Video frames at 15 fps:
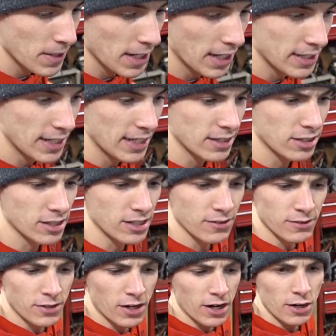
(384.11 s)
and then the
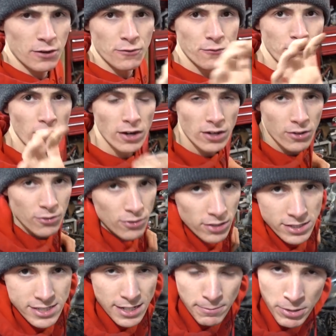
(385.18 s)
entire front grill
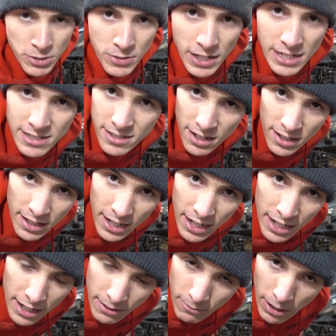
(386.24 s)
assembly, you guys saw
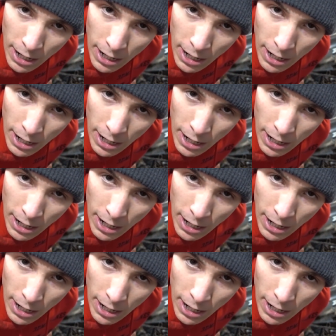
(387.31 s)
that.